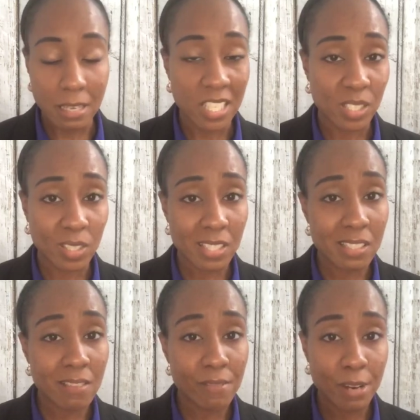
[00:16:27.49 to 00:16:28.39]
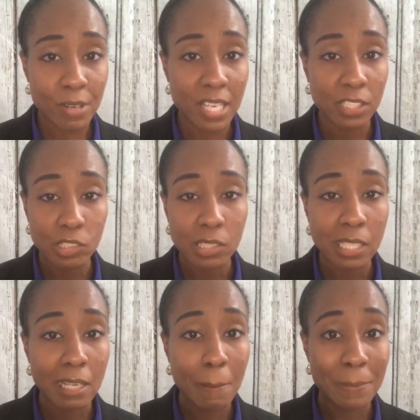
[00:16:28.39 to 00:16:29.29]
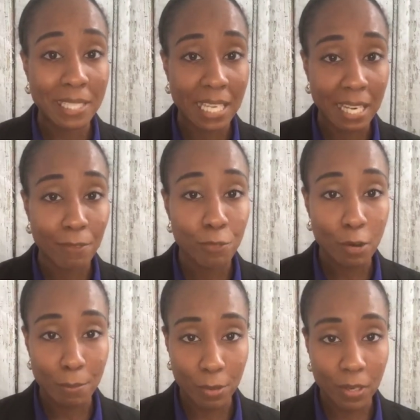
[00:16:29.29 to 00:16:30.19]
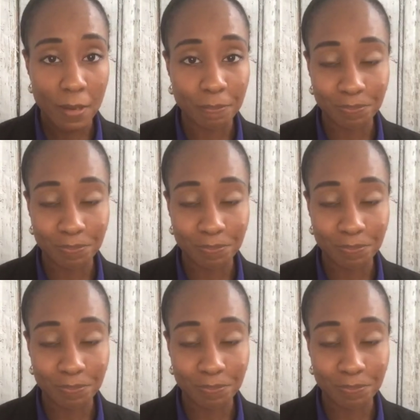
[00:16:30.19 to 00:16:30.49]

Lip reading: So this is a very interesting beginning for a book.